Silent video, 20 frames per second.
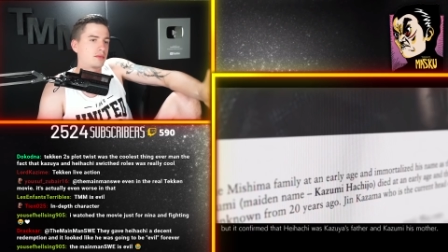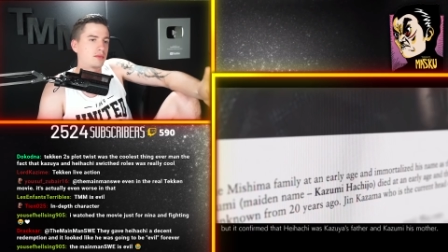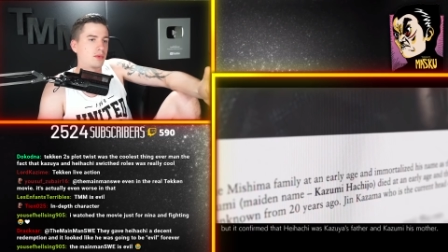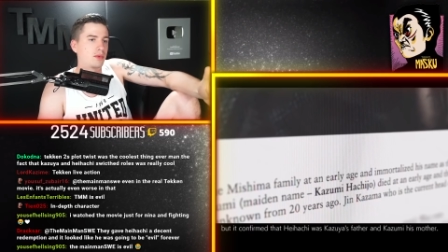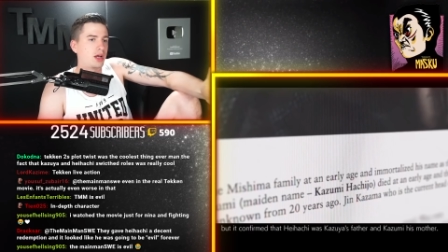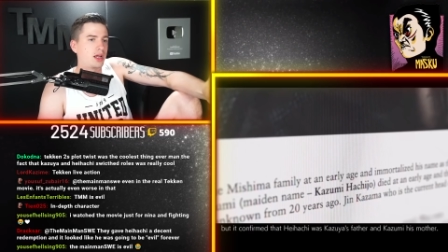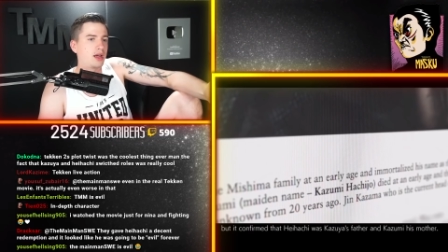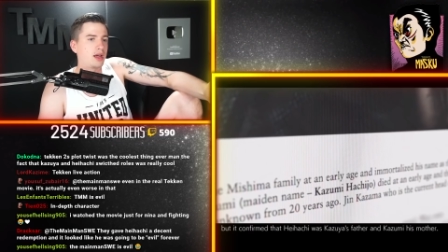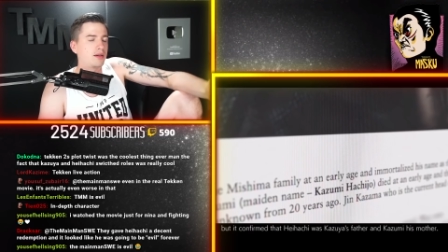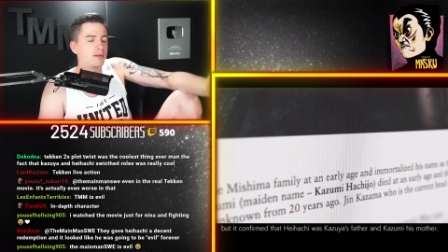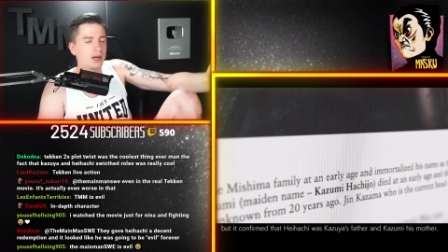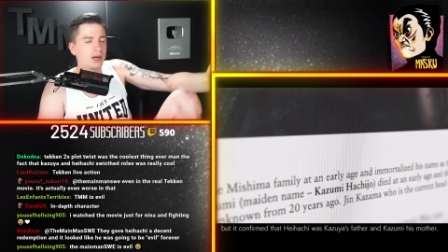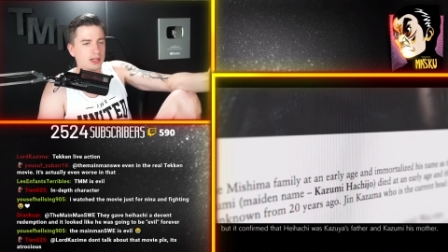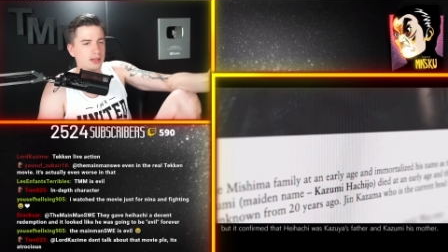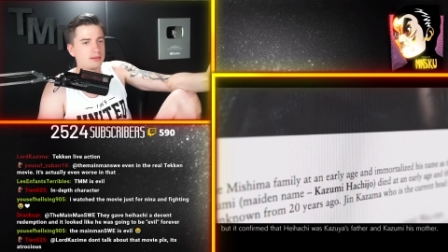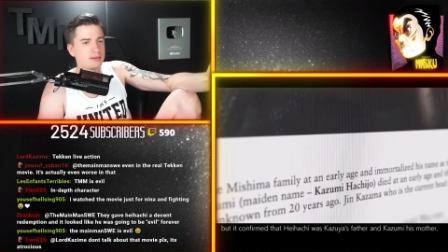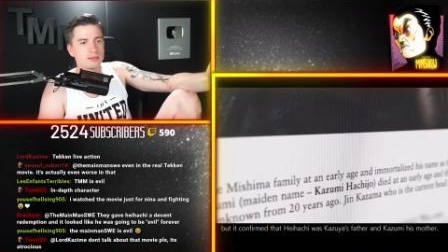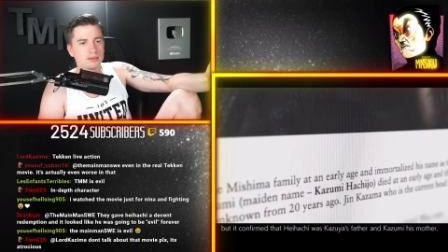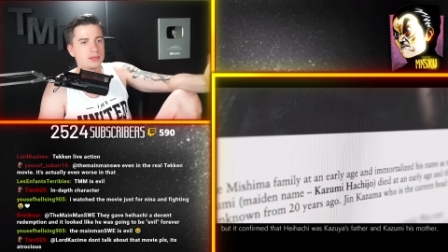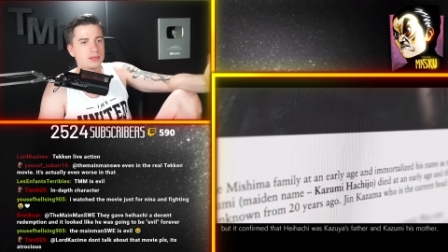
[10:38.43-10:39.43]
Uh, well,
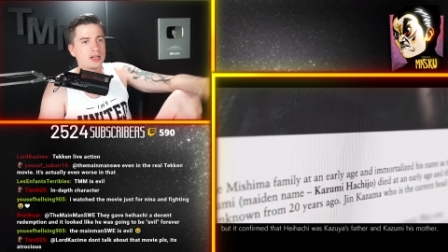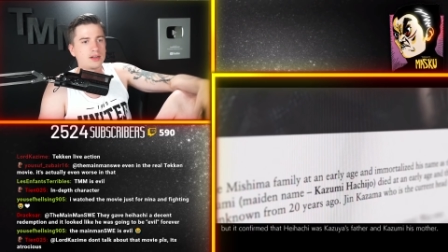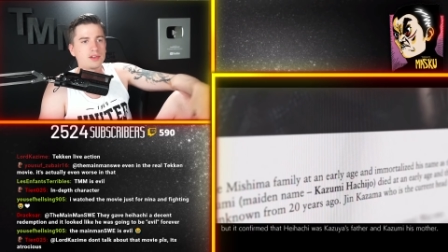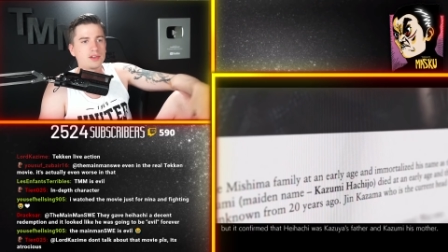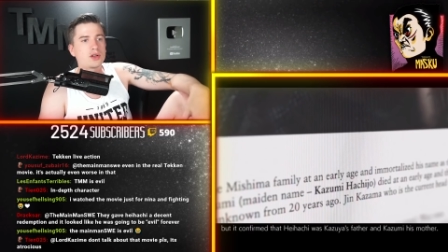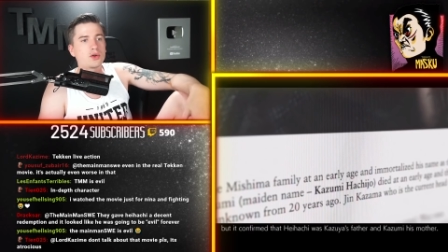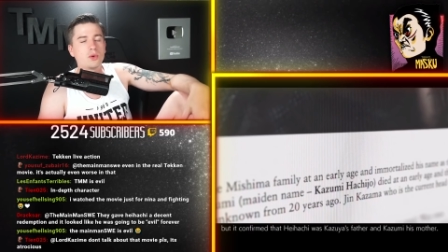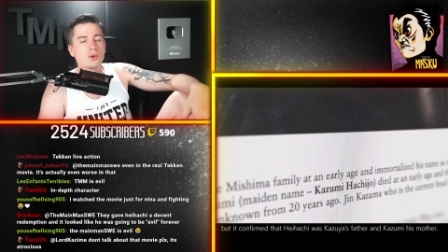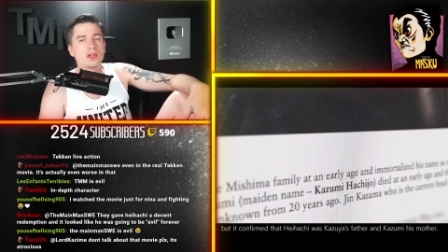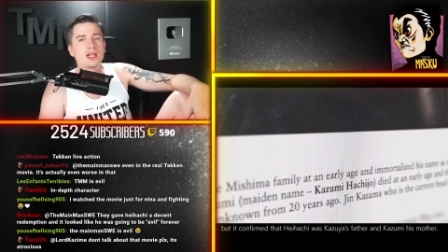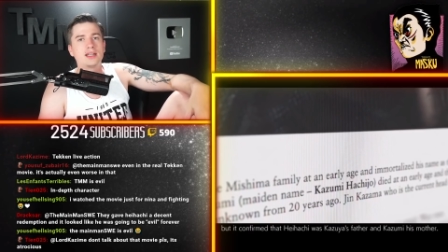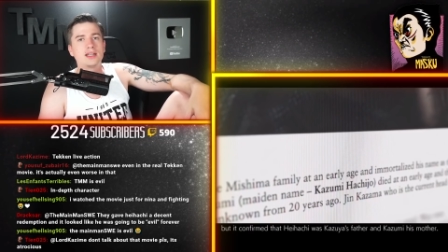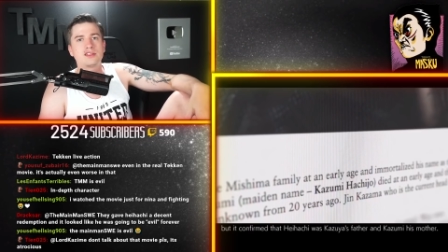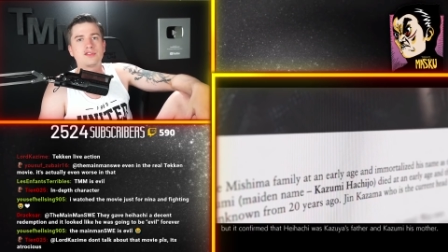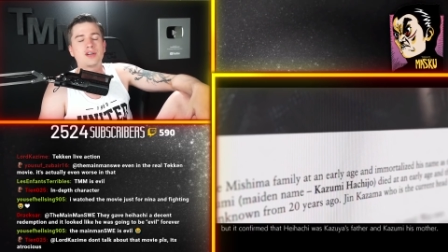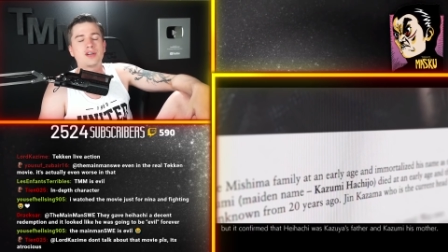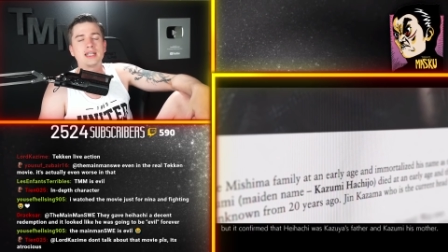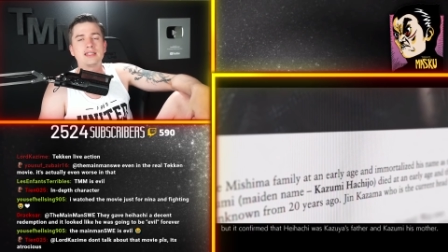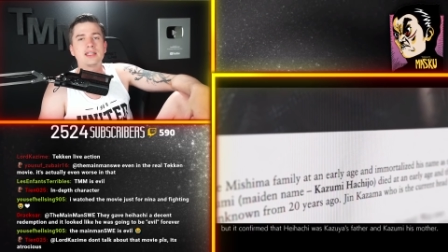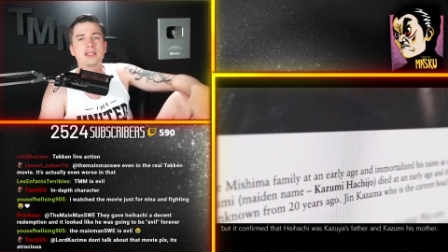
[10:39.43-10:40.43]
one of the coolest
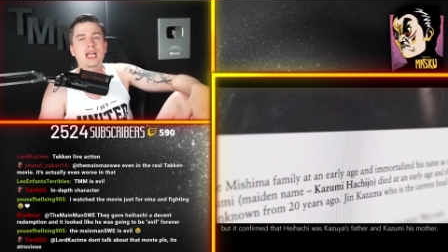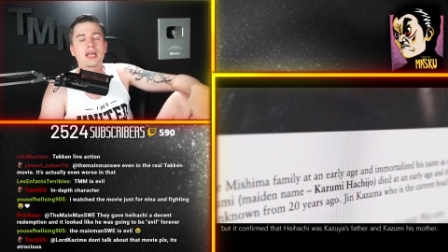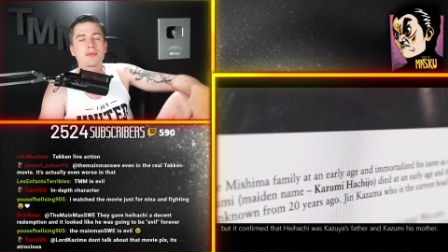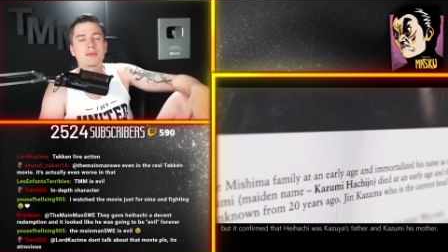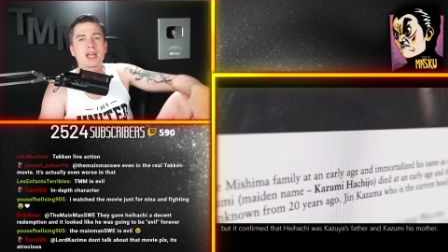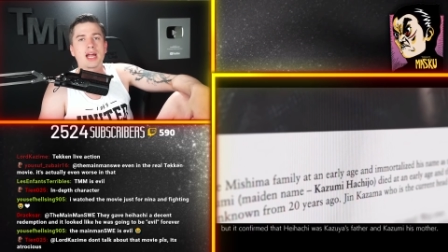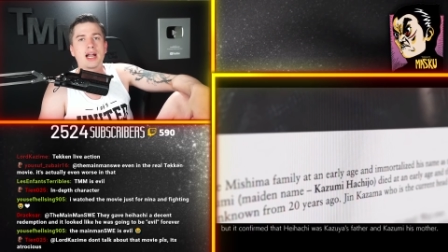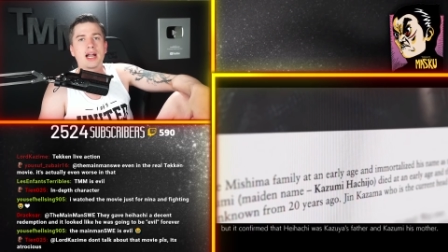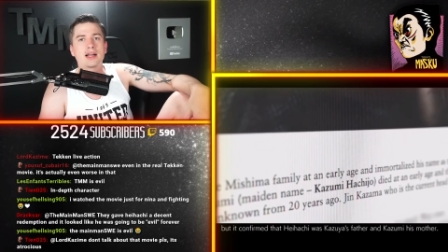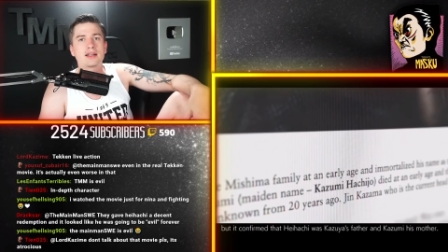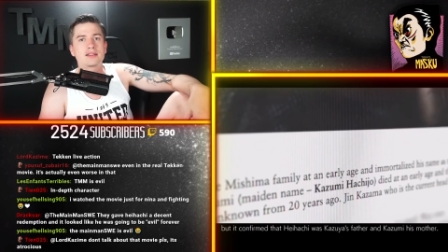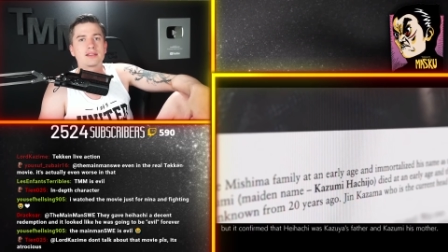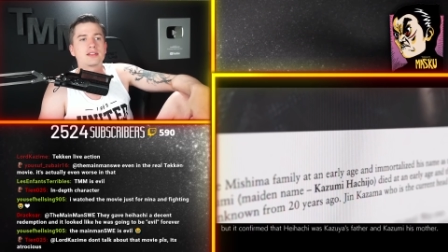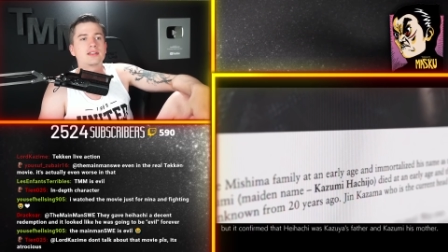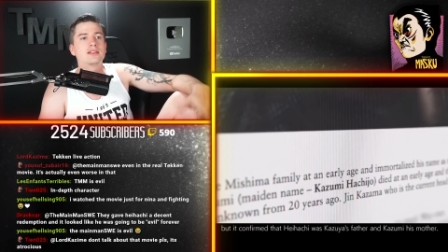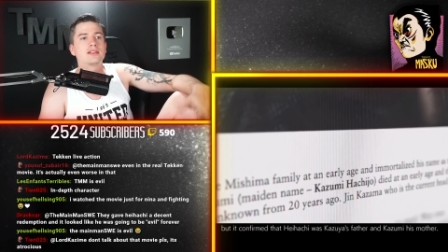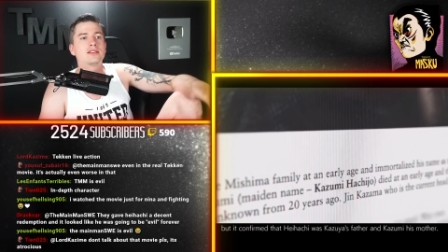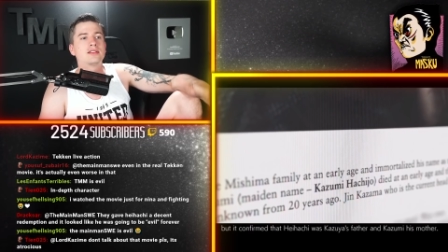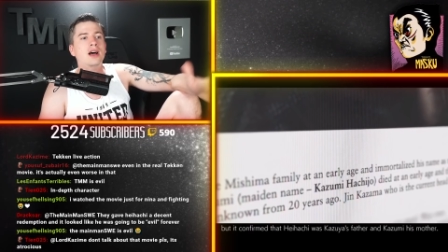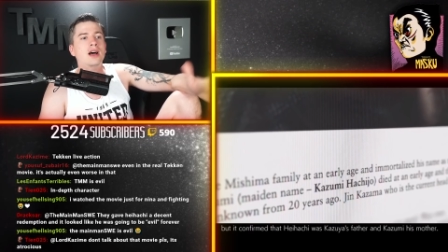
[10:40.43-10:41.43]
fighting game
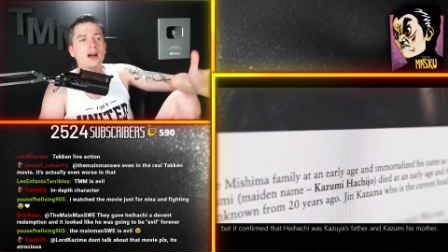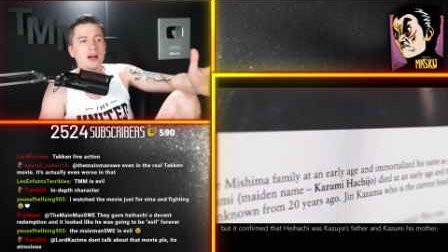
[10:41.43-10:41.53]
characters,